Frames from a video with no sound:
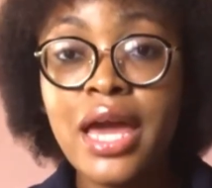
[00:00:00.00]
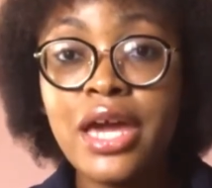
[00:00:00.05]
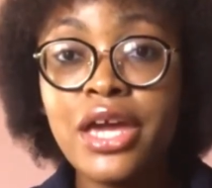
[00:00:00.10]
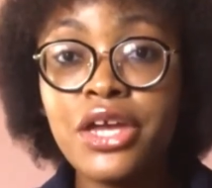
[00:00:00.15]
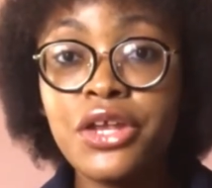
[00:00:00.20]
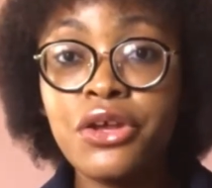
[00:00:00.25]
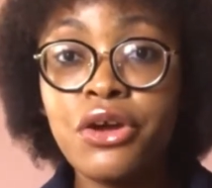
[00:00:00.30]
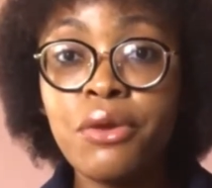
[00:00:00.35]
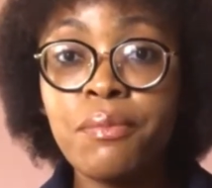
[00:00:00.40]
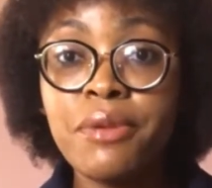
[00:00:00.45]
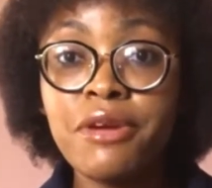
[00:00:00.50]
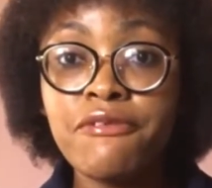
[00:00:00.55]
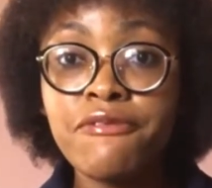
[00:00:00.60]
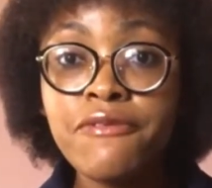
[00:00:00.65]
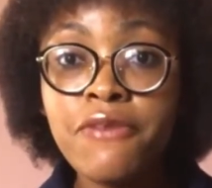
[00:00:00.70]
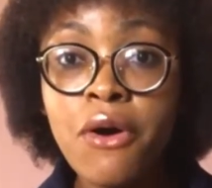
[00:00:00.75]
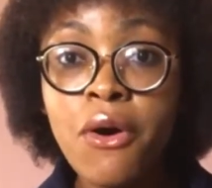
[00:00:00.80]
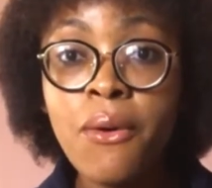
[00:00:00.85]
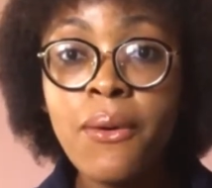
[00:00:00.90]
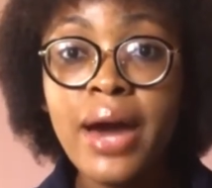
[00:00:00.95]

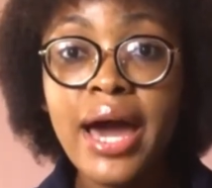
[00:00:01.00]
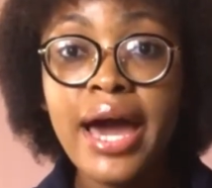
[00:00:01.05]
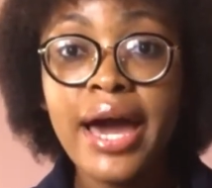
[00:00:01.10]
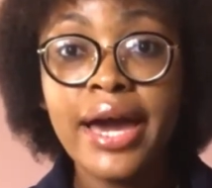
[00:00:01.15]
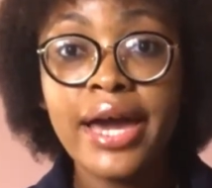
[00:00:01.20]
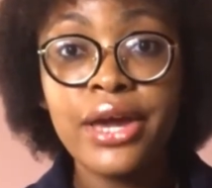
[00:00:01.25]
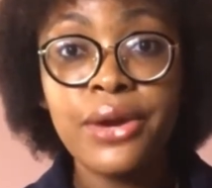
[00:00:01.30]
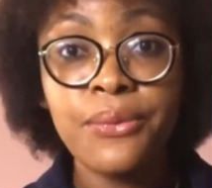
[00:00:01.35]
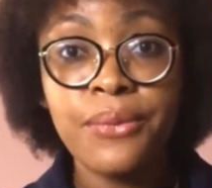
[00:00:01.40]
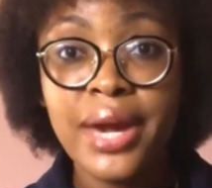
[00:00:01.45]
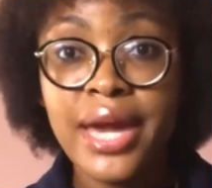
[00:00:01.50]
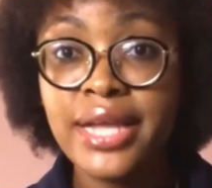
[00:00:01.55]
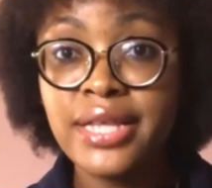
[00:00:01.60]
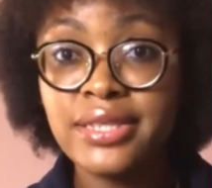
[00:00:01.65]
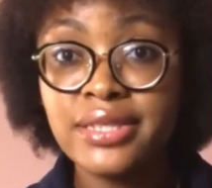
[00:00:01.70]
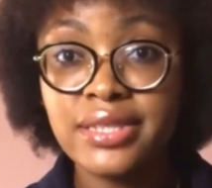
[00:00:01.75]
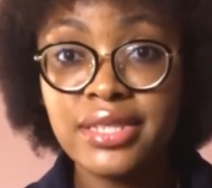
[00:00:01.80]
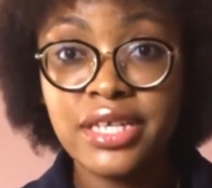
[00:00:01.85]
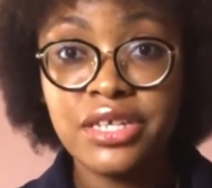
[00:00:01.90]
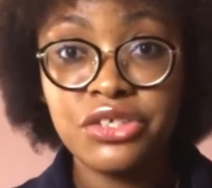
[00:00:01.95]
Before I
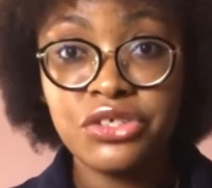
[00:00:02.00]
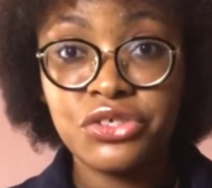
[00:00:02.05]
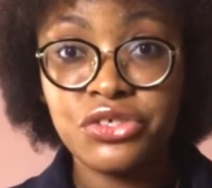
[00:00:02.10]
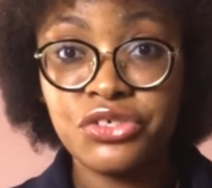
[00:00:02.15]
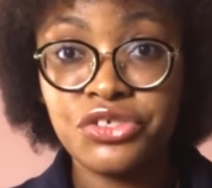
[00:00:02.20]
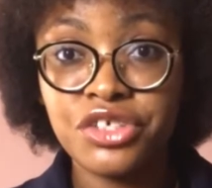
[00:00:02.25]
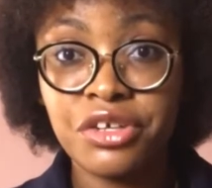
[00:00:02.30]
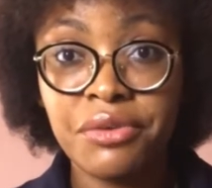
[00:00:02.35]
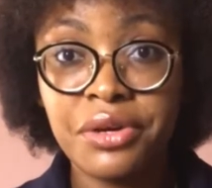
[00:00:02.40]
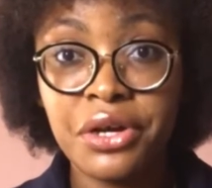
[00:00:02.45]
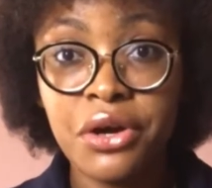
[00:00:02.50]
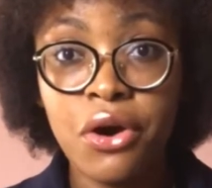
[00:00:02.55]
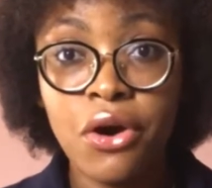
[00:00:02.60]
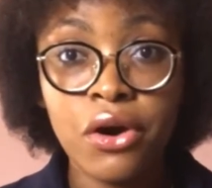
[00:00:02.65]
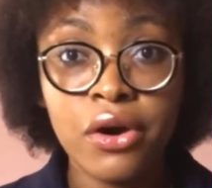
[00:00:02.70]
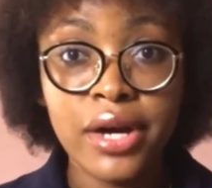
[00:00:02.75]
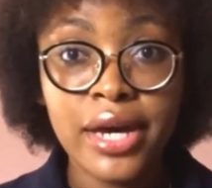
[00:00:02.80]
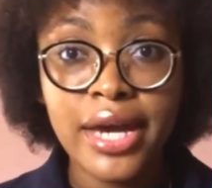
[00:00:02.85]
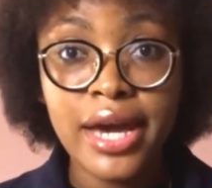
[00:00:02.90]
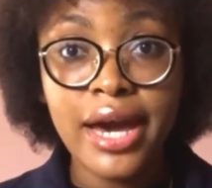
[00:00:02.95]
went into
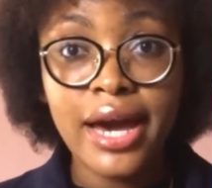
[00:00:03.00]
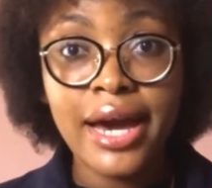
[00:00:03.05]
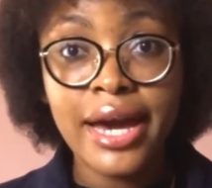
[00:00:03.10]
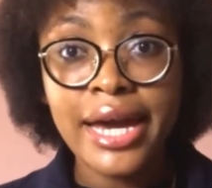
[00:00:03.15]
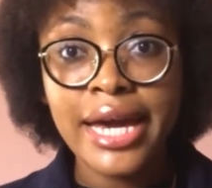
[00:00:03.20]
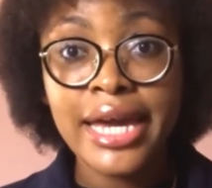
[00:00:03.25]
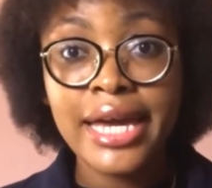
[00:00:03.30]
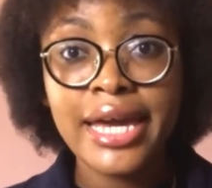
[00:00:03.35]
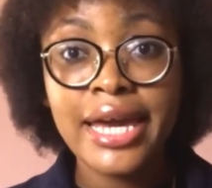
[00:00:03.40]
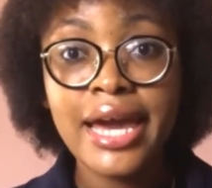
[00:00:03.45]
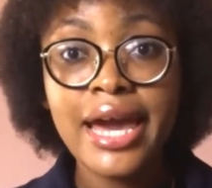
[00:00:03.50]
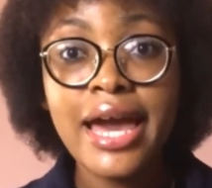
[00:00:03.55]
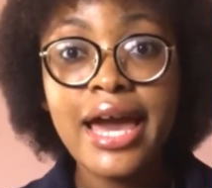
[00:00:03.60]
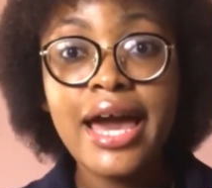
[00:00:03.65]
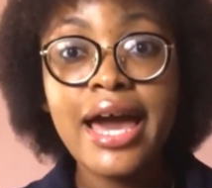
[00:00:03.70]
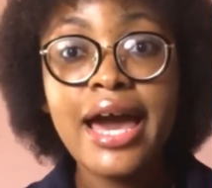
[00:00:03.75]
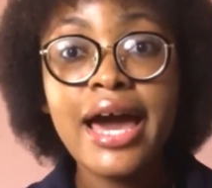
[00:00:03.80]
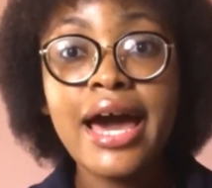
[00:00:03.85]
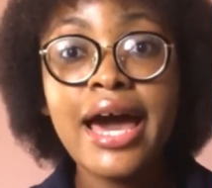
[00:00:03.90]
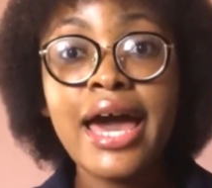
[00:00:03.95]
Jericho, I
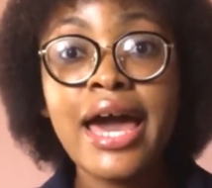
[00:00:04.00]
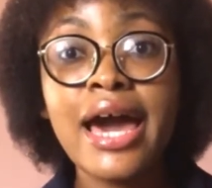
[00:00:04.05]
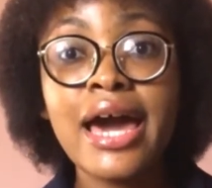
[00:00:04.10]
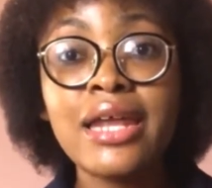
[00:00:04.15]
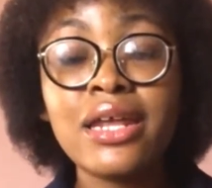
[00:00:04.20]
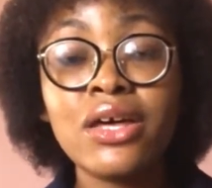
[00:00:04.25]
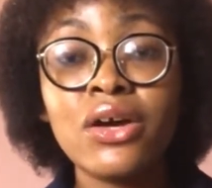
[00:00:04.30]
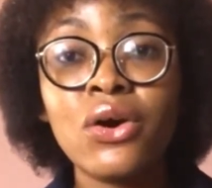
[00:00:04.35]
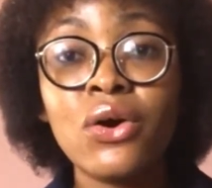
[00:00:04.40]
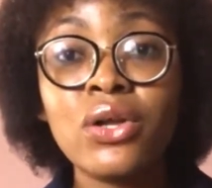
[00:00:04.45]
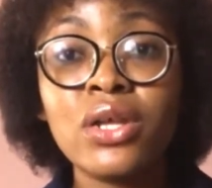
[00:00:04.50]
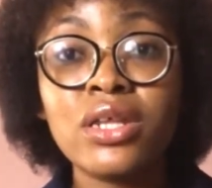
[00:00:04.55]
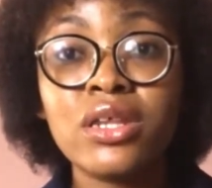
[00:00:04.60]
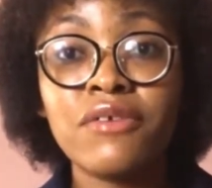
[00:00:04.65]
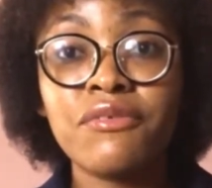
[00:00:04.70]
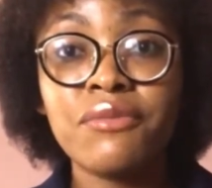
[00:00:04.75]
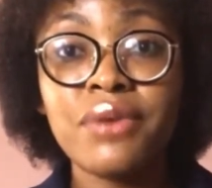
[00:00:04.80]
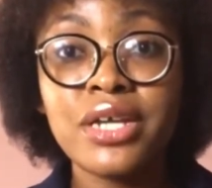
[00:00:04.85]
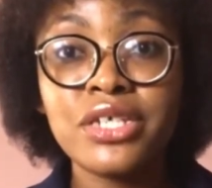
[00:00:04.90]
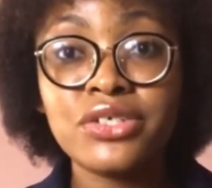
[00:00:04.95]
had a whole lot
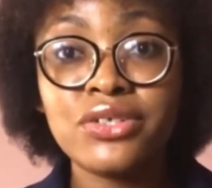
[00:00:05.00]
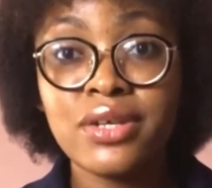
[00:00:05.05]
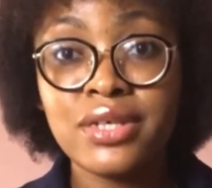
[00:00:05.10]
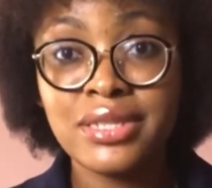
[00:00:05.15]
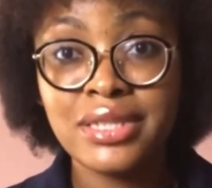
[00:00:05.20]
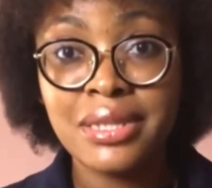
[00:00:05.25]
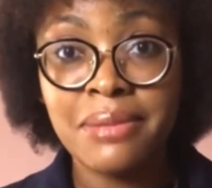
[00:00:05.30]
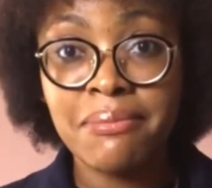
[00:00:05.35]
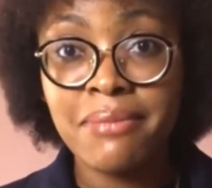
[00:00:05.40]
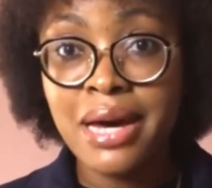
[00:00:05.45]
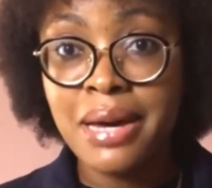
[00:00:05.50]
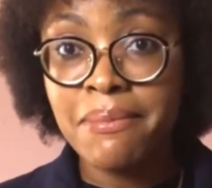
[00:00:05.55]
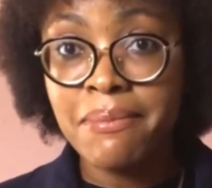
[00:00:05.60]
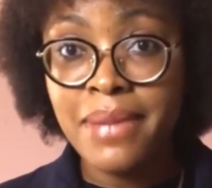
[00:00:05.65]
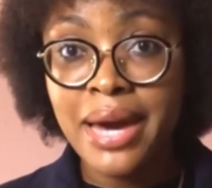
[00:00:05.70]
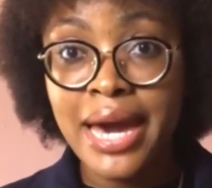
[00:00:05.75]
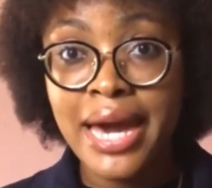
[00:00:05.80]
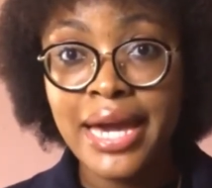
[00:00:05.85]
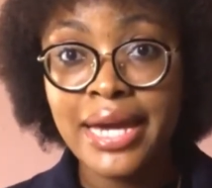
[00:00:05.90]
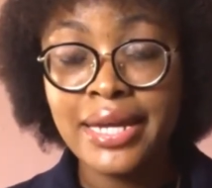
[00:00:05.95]
of questions in my
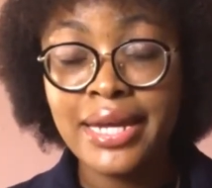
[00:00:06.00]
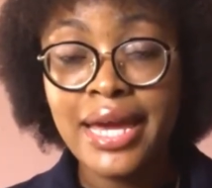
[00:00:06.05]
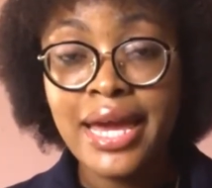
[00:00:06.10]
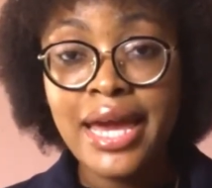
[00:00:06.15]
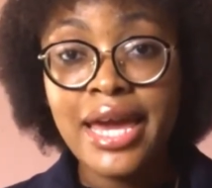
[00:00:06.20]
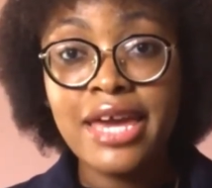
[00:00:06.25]
mind.